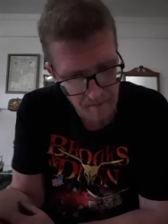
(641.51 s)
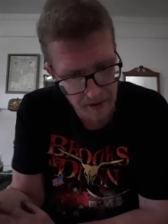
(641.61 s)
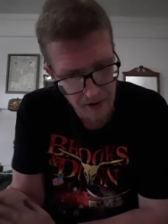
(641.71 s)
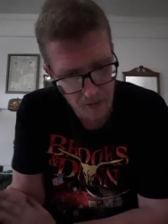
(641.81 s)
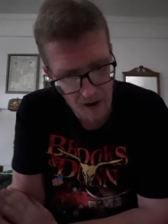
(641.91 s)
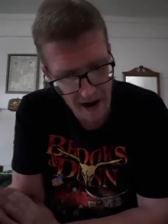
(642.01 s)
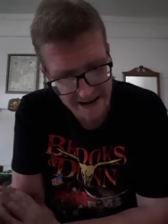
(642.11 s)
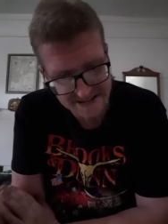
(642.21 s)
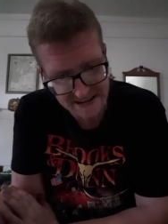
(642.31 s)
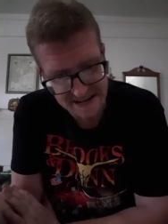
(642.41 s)
But
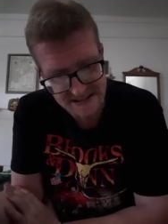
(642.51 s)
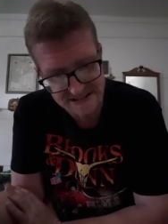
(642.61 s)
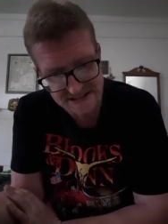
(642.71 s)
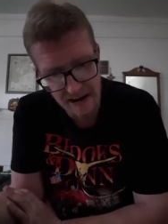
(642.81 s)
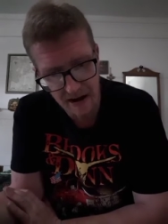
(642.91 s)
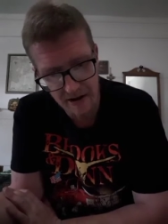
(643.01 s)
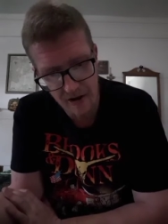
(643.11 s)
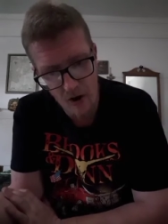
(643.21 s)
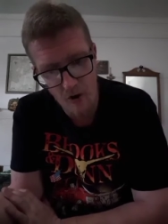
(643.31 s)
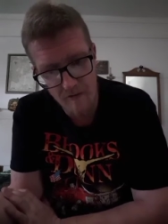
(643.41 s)
Christ, as a son
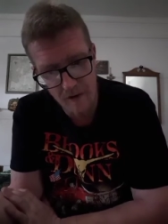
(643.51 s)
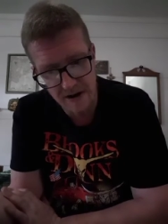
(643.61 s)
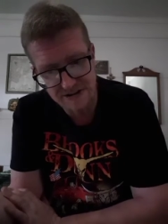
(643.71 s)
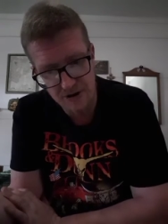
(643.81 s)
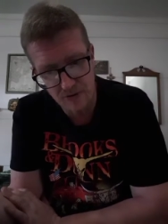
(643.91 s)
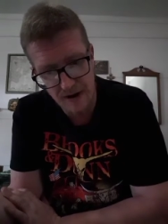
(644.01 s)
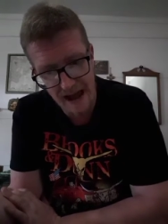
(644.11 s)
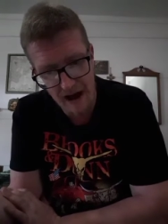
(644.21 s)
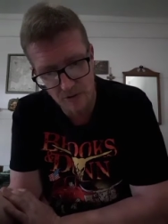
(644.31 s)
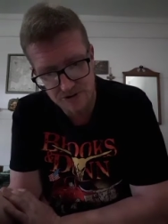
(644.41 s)
over his own
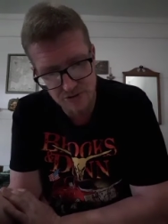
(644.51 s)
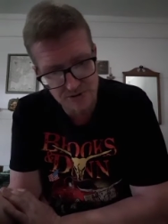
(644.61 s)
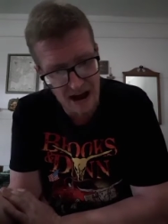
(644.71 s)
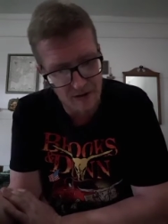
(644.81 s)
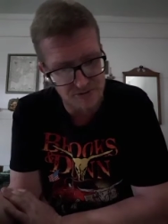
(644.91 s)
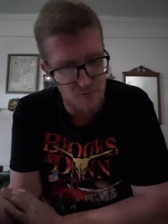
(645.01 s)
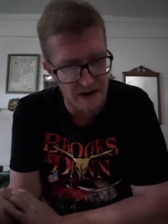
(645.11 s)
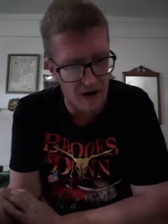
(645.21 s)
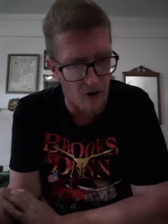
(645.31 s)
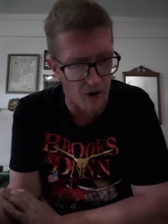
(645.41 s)
house, whose house
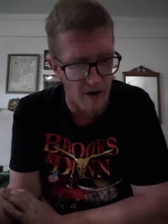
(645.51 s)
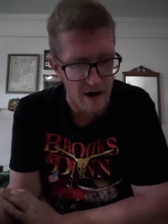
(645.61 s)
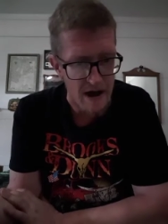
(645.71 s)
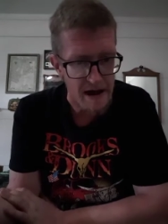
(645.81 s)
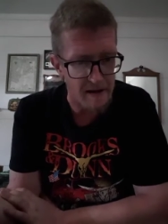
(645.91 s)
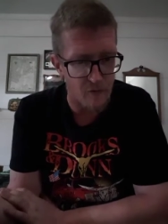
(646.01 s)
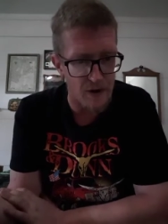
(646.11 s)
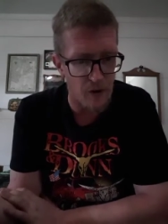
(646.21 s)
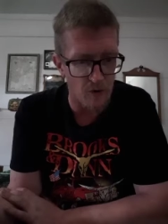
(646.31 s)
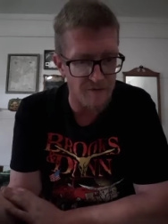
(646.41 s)
we are if
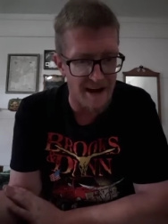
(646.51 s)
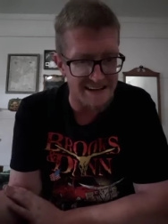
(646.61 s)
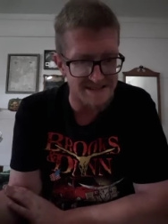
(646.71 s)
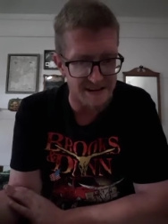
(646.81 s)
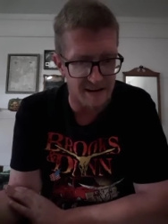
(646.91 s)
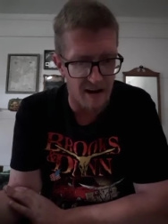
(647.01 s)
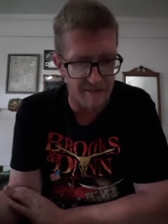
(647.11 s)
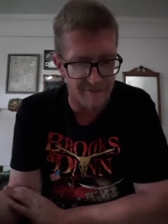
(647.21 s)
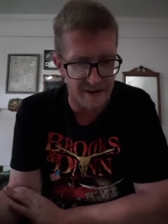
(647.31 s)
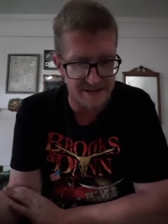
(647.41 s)
we hold fast the
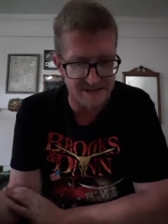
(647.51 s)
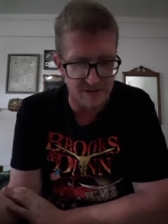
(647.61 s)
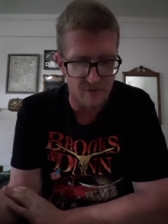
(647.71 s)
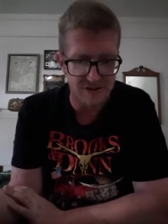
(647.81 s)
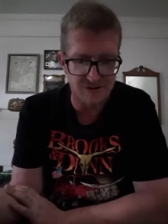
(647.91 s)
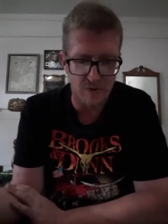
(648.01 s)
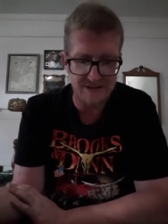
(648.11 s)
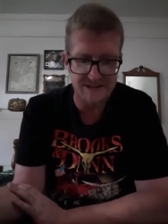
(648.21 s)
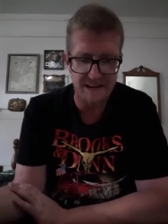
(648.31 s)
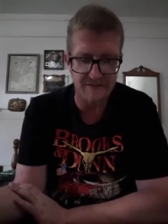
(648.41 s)
confidence and the
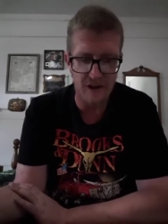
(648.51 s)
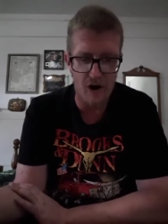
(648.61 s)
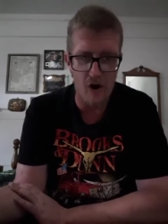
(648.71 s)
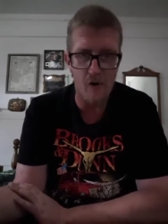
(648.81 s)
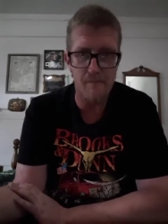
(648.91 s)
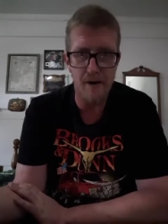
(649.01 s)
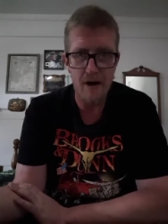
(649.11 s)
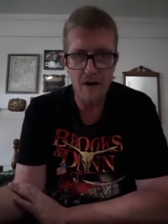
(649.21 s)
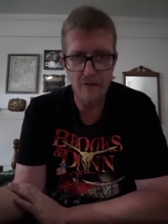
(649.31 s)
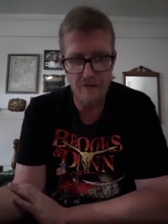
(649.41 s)
rejoicing of the hope
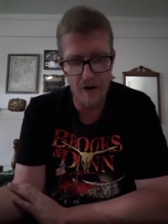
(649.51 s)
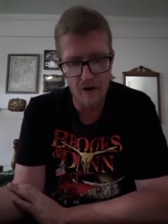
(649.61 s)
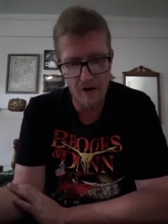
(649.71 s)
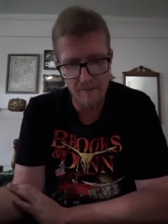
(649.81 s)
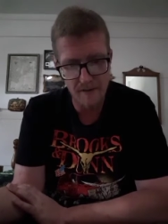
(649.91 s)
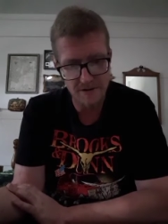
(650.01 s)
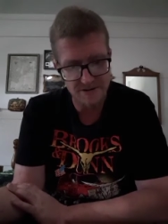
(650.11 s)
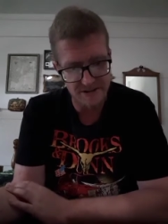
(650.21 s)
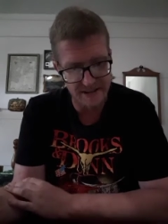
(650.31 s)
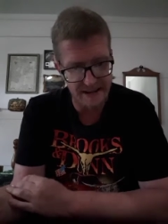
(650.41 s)
firm
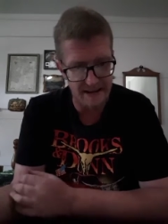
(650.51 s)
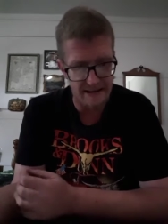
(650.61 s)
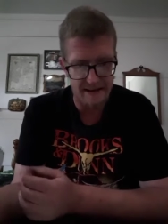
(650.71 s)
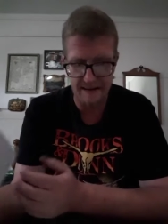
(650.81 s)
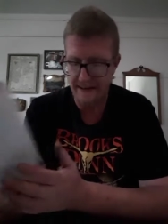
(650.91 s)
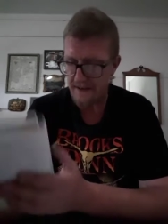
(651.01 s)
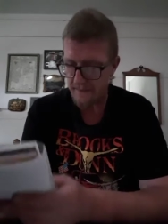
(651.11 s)
to the end.